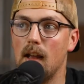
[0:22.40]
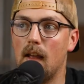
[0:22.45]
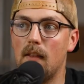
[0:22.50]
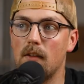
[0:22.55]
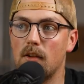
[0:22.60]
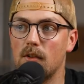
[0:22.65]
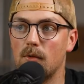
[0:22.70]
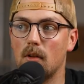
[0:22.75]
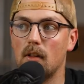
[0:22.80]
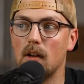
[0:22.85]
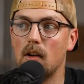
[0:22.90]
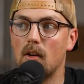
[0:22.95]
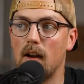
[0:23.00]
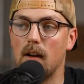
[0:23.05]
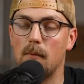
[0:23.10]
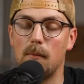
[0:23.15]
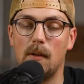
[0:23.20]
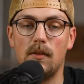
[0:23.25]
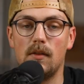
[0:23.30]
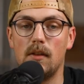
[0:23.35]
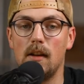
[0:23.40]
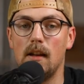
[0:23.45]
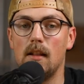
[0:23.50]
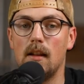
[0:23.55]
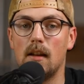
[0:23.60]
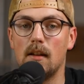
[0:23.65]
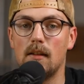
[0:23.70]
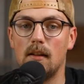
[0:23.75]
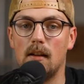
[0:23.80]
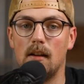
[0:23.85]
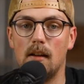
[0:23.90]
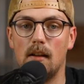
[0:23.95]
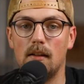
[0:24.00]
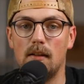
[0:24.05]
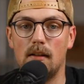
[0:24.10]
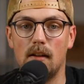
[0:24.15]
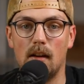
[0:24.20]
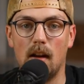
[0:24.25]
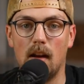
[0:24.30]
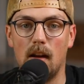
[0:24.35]
And this is really great. We've seen this
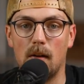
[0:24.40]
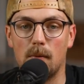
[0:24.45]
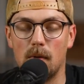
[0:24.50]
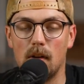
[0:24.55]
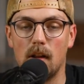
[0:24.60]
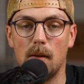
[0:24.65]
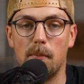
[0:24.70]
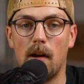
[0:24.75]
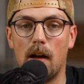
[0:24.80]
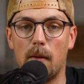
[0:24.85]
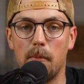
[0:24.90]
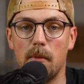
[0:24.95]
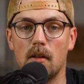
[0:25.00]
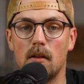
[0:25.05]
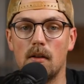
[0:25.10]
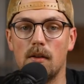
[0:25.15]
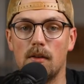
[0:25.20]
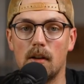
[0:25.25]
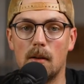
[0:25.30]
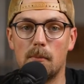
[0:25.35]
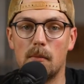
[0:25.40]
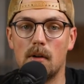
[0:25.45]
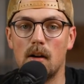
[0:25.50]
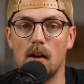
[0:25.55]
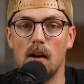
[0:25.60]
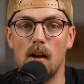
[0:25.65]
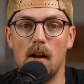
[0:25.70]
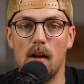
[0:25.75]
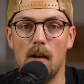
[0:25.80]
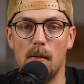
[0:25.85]
is a really popular summer